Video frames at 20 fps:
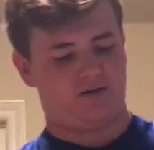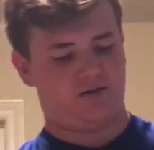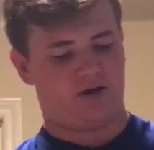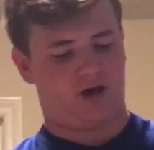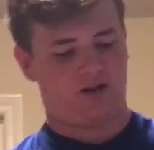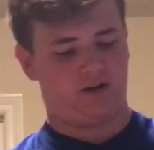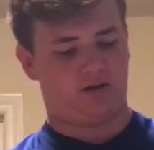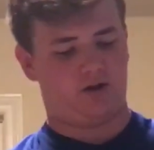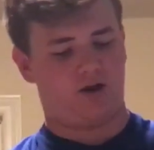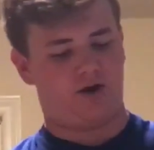
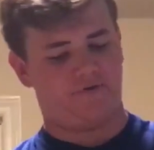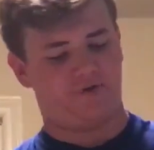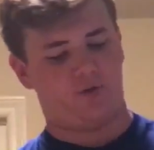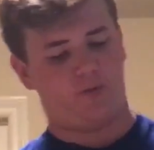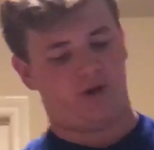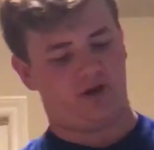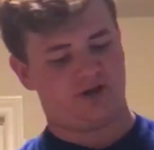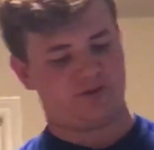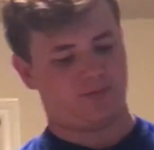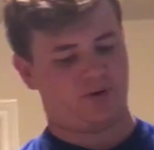I love the
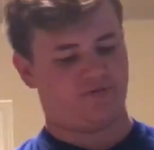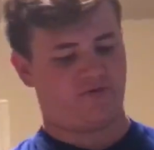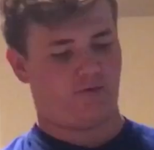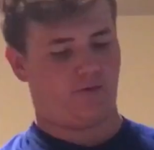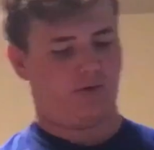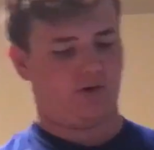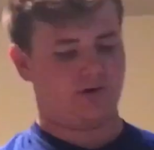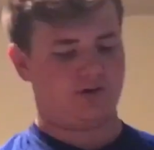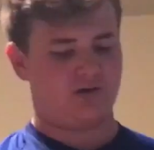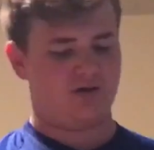white cement
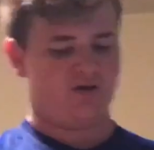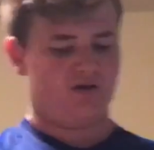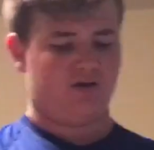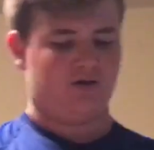4s.